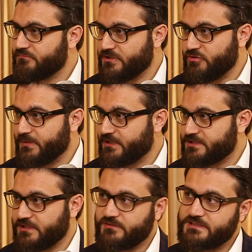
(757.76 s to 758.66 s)

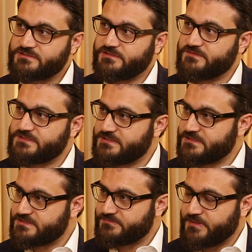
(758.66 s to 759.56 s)
Humanitarian
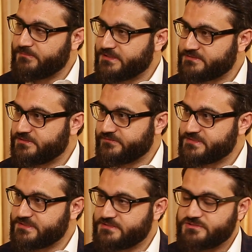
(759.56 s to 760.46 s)
services, public
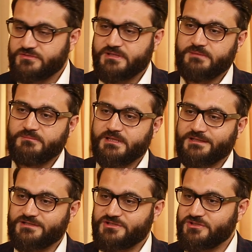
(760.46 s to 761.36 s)
services to them. They
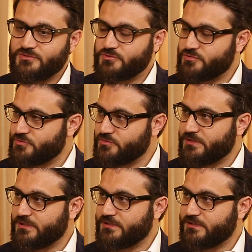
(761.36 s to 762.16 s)
continue to